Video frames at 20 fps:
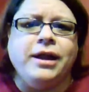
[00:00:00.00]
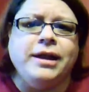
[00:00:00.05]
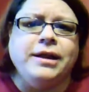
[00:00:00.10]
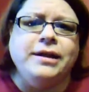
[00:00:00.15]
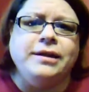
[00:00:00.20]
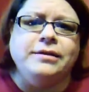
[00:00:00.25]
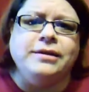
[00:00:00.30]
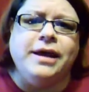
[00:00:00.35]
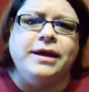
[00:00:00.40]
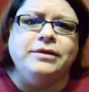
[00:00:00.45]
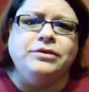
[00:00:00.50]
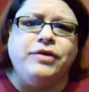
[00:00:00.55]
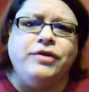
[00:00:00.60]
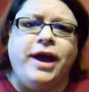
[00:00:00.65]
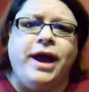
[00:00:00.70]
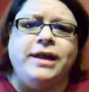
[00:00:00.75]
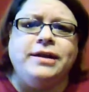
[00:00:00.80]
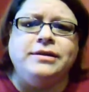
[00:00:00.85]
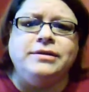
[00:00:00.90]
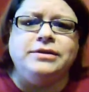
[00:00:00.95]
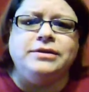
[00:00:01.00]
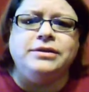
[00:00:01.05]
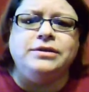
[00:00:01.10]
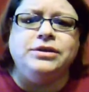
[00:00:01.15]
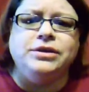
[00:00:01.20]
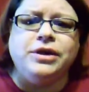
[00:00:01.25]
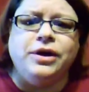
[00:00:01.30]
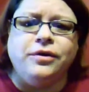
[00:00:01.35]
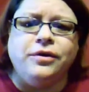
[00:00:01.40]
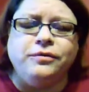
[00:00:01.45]
it and trying
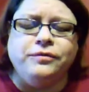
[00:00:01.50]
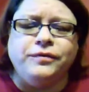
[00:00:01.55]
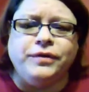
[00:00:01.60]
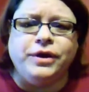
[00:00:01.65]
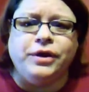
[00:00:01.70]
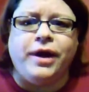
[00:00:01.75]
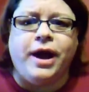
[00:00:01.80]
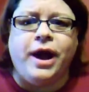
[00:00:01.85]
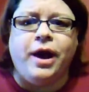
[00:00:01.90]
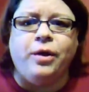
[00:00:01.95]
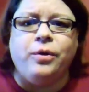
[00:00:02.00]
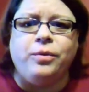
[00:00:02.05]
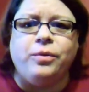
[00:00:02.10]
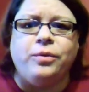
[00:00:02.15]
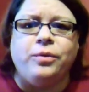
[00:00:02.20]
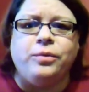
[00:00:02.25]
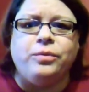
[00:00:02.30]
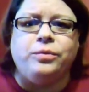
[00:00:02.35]
to, figure out